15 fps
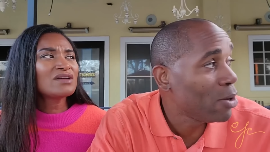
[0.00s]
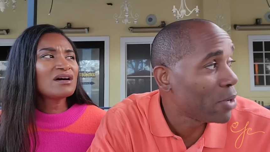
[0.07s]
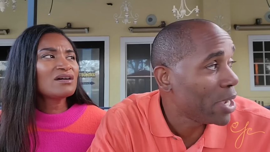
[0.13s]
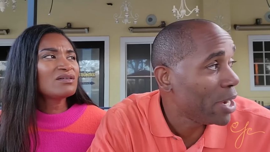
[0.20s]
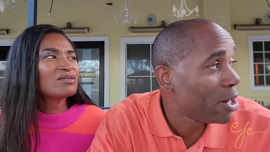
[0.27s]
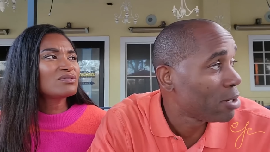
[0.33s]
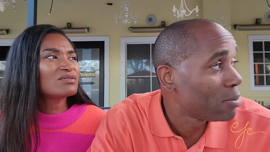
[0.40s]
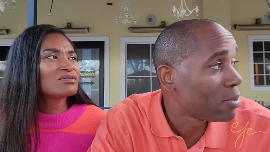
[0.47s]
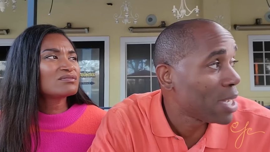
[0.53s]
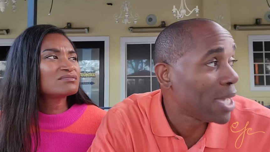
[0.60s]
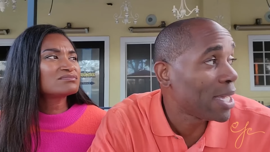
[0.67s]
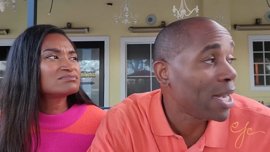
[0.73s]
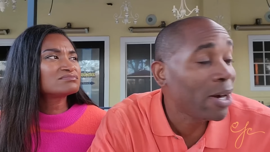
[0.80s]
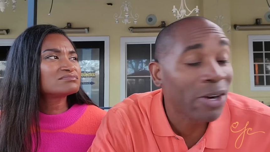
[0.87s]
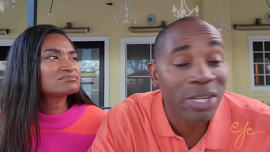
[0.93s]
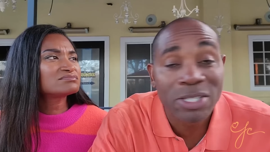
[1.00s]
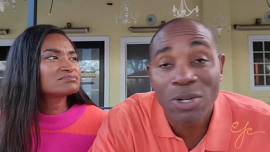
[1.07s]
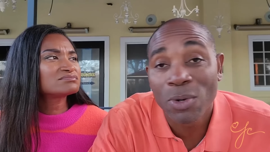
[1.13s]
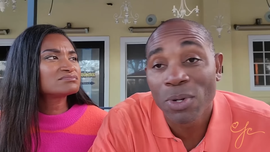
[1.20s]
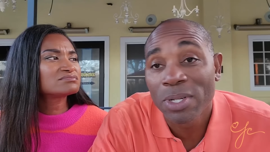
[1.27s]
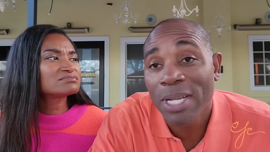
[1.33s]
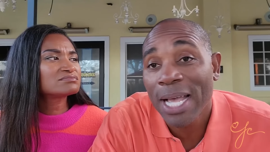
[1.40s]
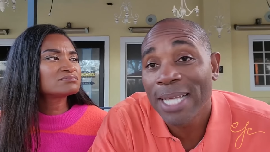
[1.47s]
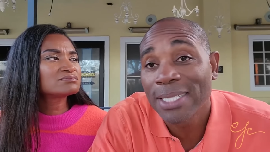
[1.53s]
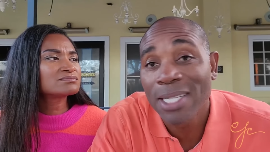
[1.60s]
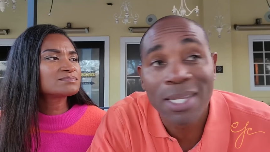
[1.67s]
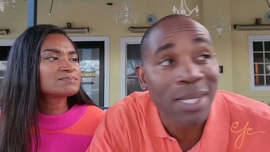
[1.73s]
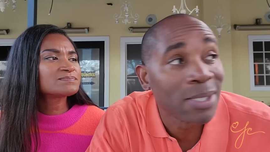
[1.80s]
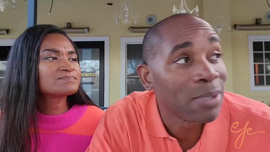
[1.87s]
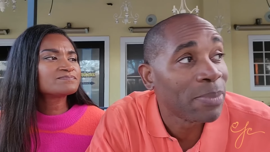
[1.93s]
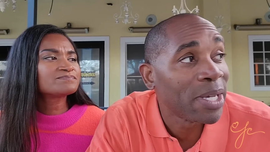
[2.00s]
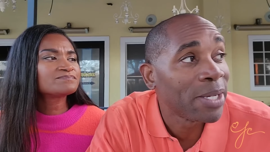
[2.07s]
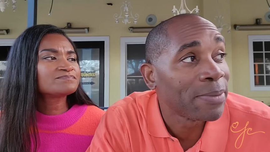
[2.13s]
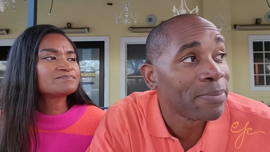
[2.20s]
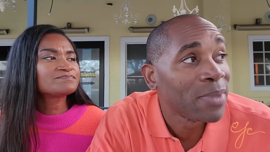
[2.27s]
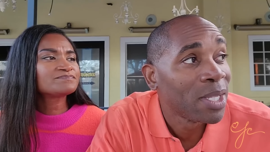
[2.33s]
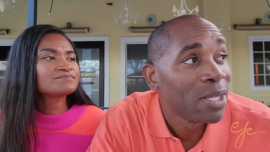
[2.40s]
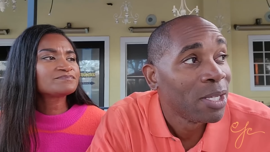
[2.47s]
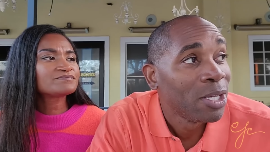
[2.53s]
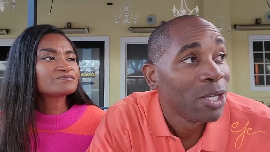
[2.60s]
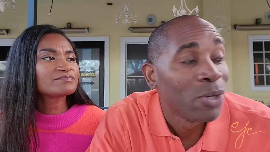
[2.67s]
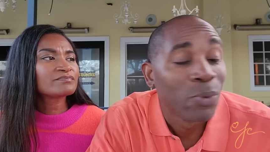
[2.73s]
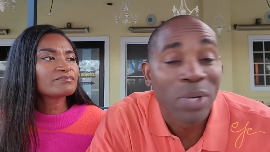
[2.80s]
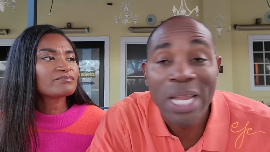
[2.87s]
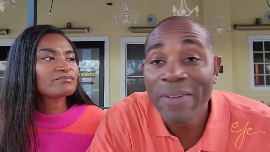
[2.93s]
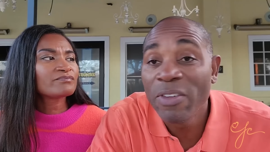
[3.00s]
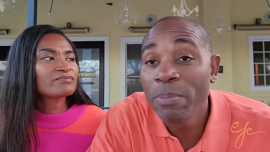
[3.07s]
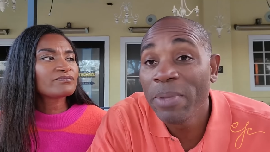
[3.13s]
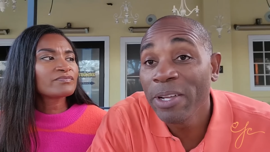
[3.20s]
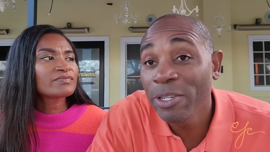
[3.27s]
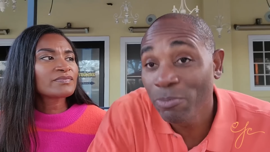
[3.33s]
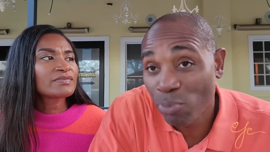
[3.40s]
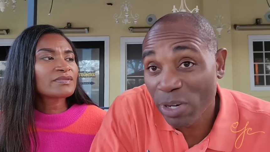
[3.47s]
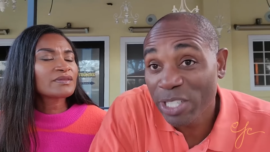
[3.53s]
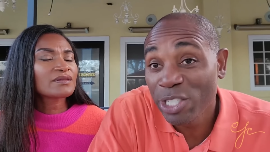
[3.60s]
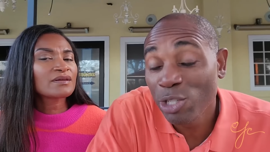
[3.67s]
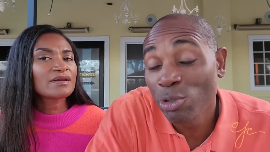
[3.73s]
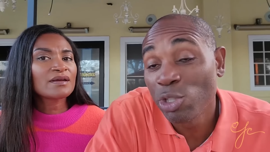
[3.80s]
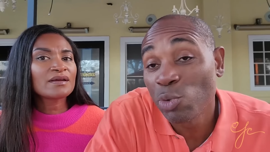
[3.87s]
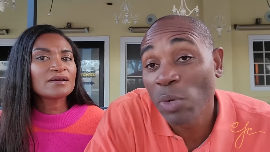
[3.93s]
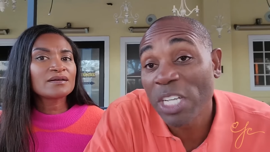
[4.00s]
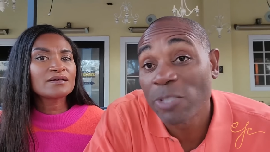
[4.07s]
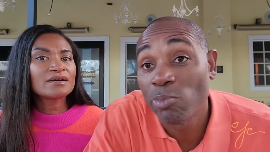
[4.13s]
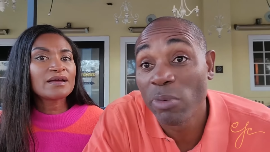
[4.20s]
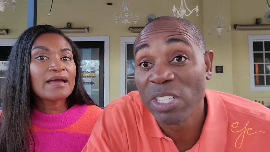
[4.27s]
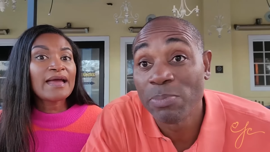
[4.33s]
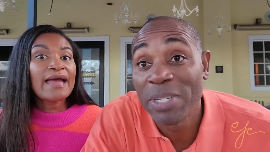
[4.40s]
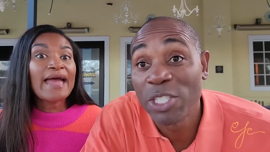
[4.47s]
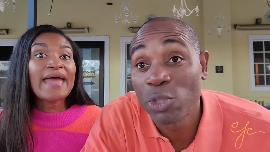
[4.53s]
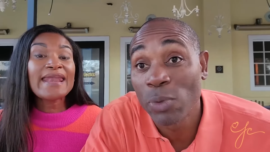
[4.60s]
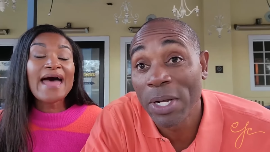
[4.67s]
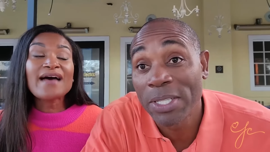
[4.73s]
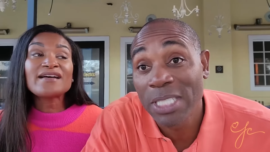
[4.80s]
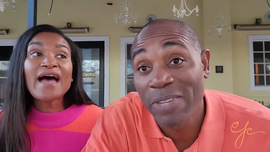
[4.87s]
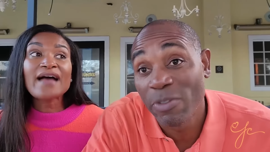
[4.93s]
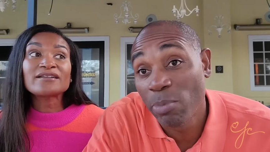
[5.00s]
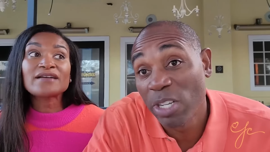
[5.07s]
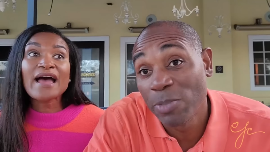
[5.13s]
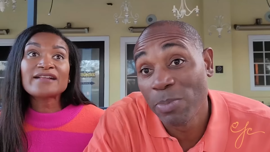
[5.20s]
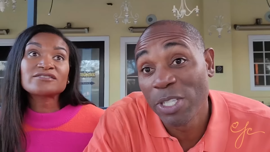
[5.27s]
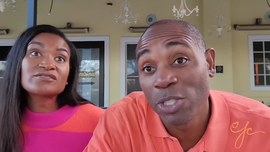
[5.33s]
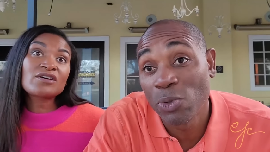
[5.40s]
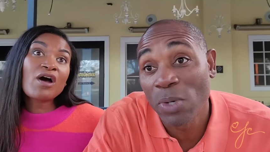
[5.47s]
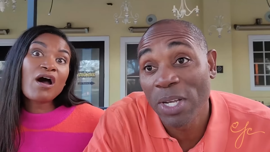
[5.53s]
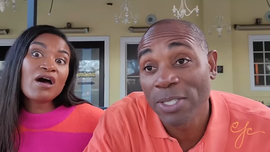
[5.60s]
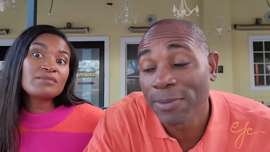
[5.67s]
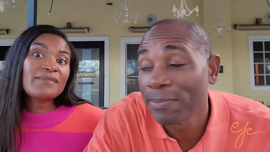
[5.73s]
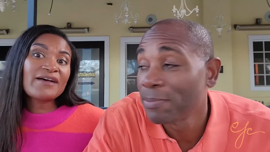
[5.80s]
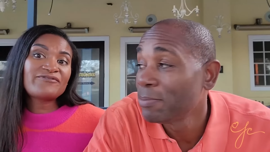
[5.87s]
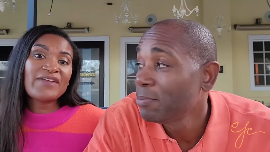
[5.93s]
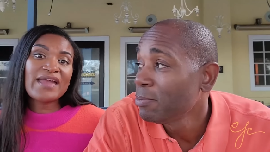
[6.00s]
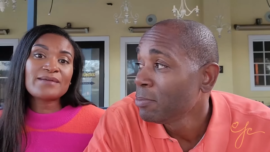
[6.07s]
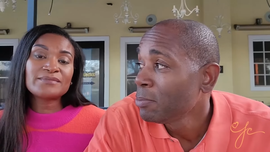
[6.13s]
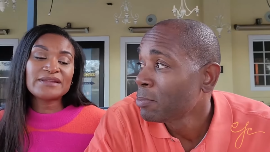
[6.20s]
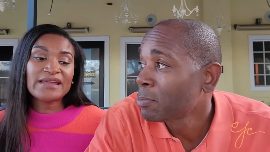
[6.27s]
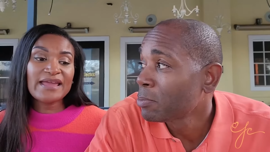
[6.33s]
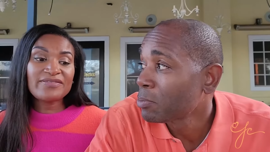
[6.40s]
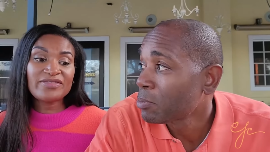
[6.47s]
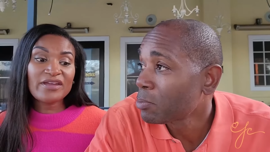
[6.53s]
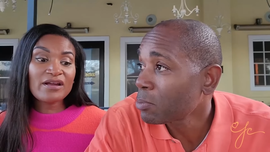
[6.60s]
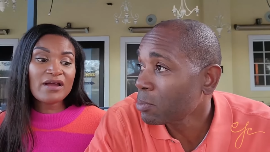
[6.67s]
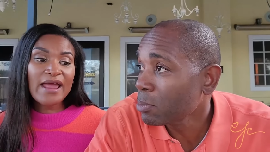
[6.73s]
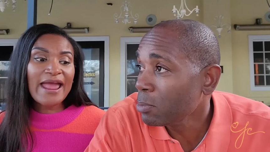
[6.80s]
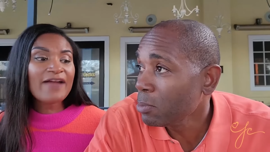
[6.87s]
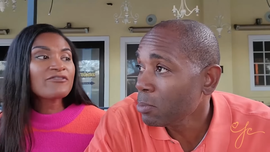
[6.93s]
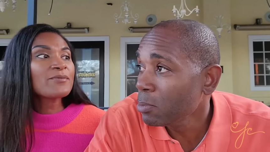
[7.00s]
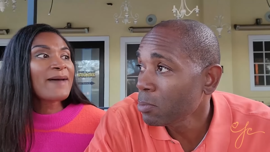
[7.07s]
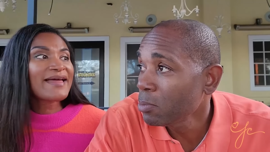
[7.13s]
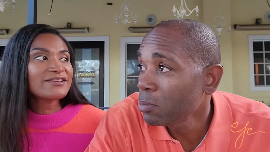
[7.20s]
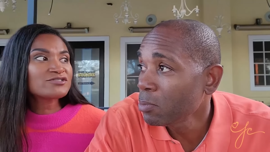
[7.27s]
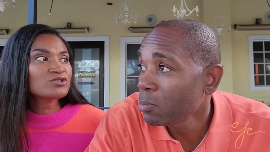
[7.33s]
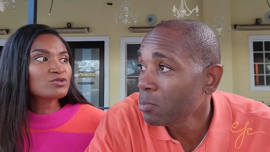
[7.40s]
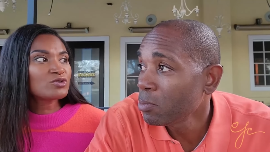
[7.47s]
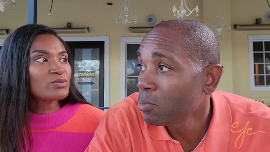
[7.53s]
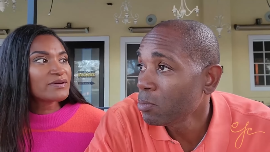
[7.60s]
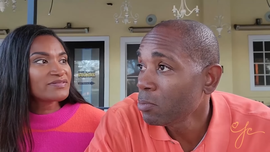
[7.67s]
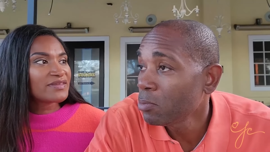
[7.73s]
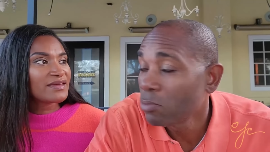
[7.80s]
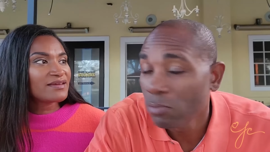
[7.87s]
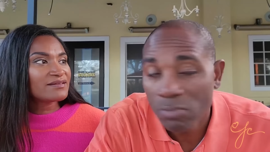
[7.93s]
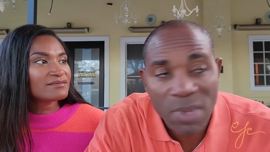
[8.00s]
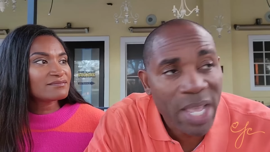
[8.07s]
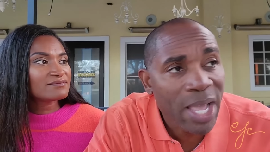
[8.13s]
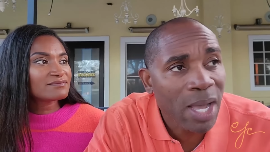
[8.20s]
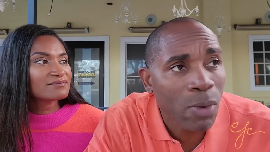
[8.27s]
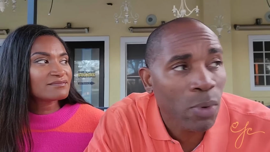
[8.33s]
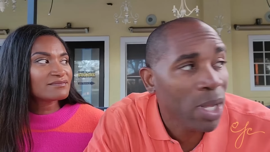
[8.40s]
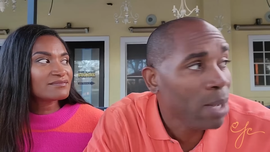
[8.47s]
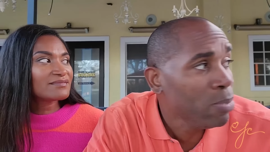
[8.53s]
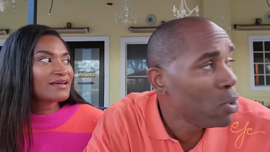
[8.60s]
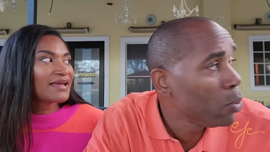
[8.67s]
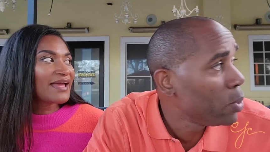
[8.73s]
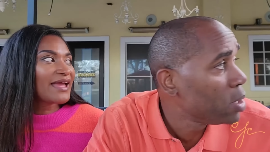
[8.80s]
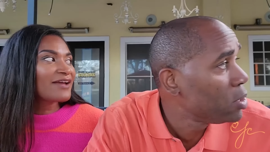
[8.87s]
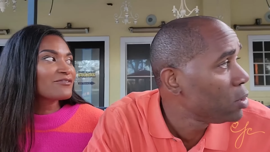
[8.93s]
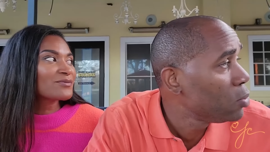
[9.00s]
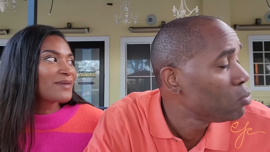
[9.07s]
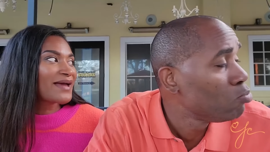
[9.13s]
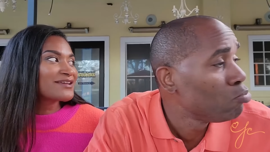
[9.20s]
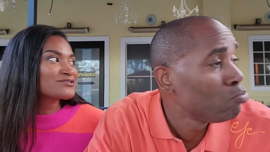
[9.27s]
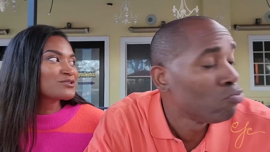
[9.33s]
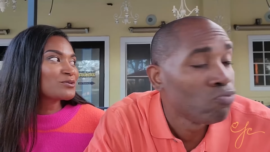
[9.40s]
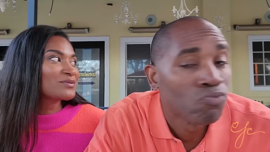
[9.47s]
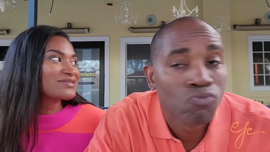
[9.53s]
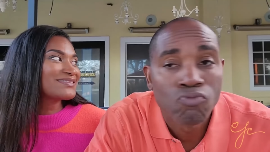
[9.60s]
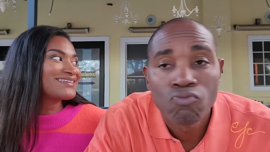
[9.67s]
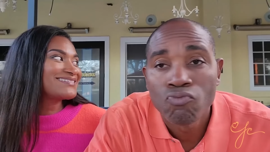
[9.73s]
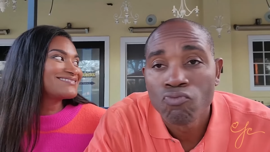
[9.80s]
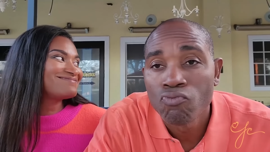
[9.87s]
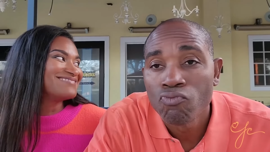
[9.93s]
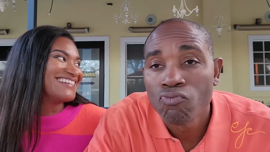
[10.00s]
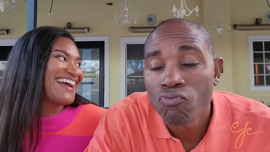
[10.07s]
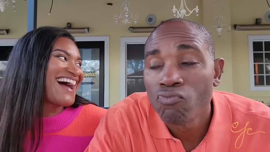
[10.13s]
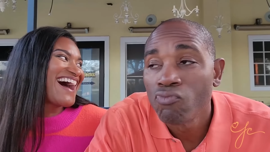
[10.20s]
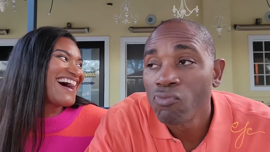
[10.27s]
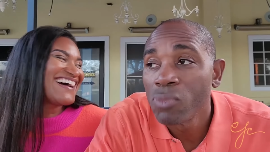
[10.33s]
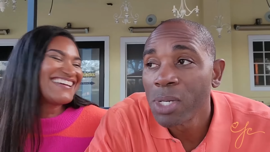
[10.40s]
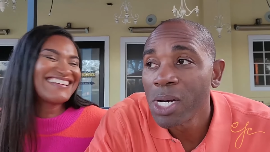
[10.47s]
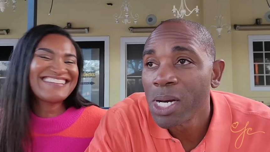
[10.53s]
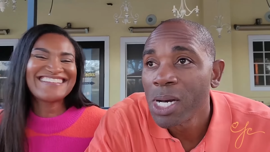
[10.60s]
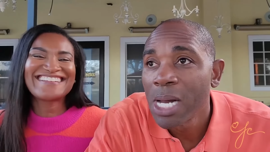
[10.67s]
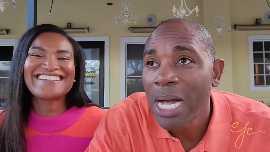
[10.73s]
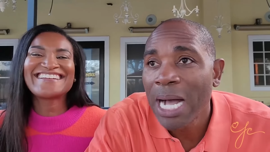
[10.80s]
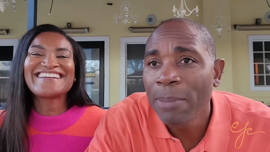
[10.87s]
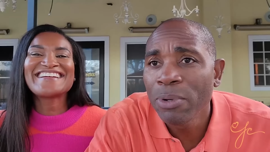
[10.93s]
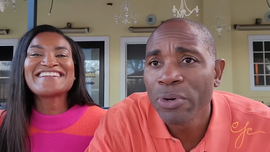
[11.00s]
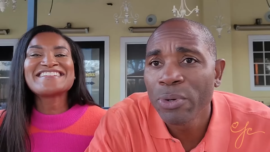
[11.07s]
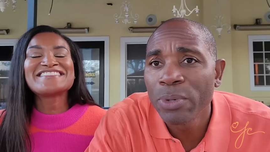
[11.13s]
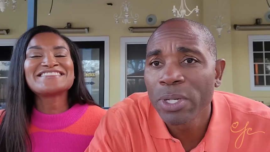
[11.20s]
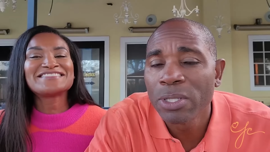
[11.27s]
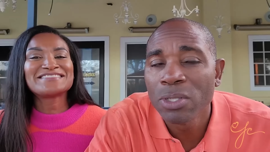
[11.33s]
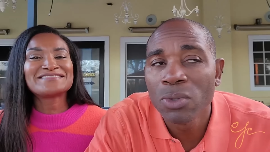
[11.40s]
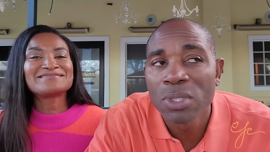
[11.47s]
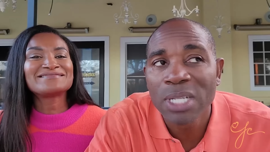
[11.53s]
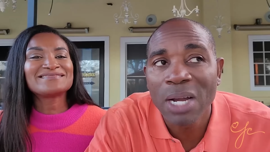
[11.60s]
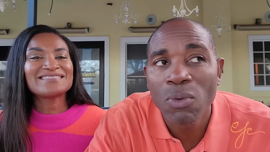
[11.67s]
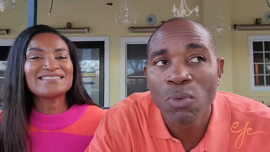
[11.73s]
Speaker 1: I don't care.
Speaker 2: I, I already told her. I said, listen, man. Whatever brings you stress brings me stress. And I, I, brings I, me stress. called my
Speaker 1: family, and they're everybody's cool with it. Yeah, well, I'm cool with everybody's it. Everybody's cool with it. Hi.
Speaker 2: I'm cool with it too because I